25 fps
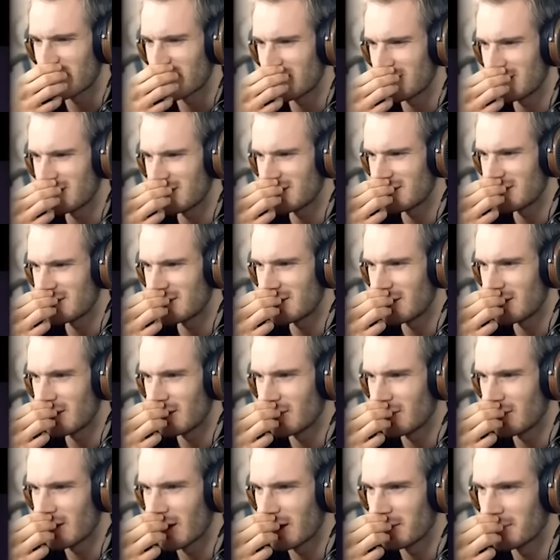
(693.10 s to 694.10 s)
That doesn't...
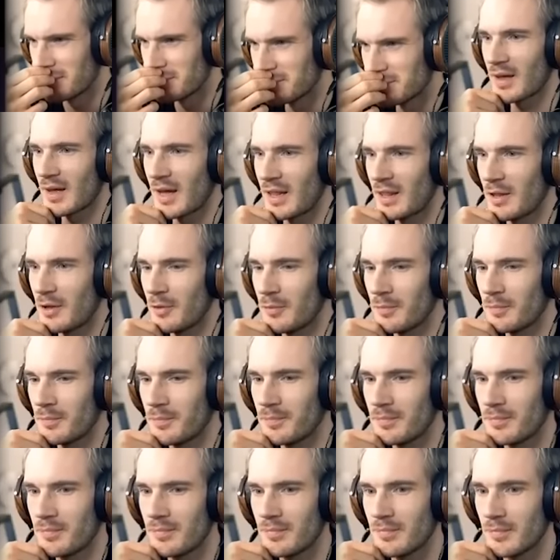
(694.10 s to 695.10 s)
Okay.
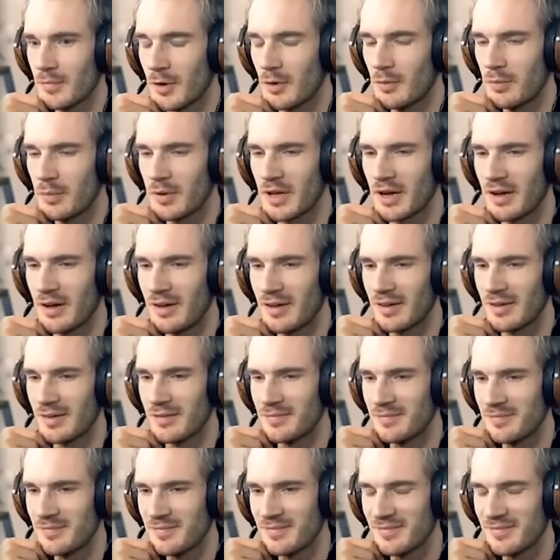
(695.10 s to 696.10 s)
Hello. Oh, God.